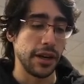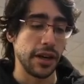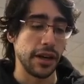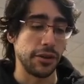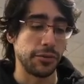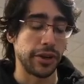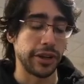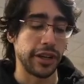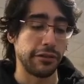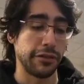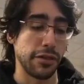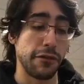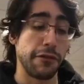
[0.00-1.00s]
and we're
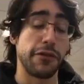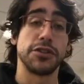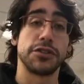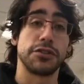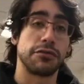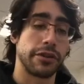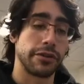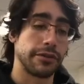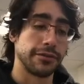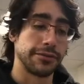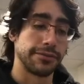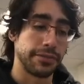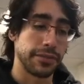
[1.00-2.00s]
given the first row,
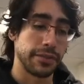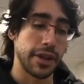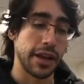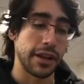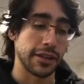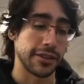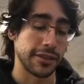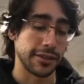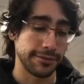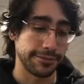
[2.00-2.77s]
x.